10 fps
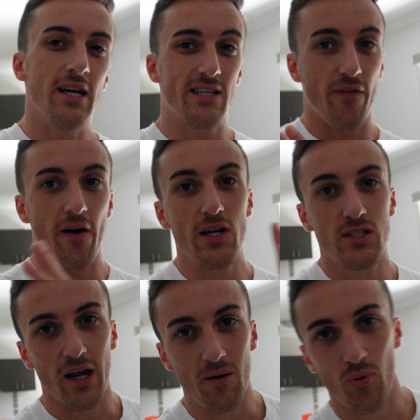It's a very
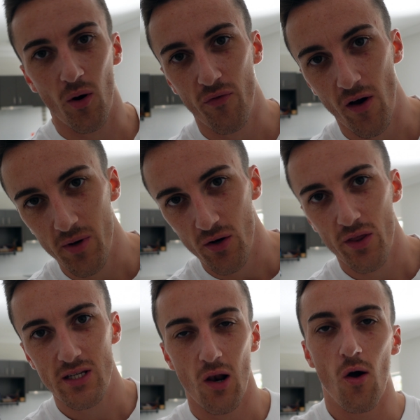exciting prop firm. You know,
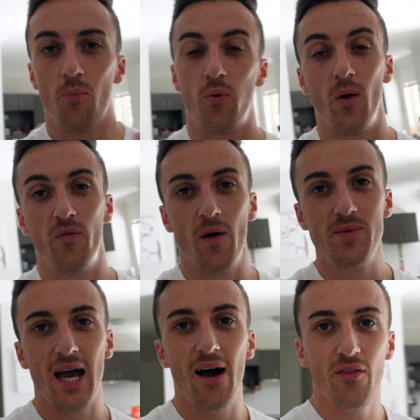there's a lot of prop firms
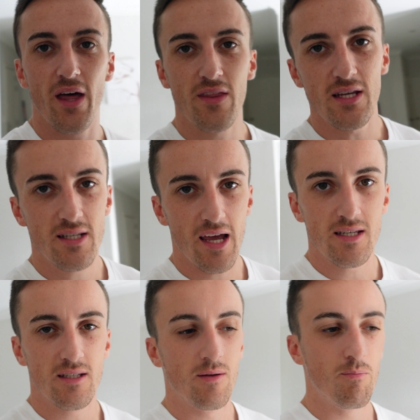out there these
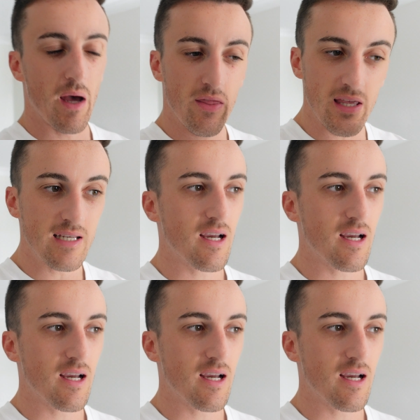days, but these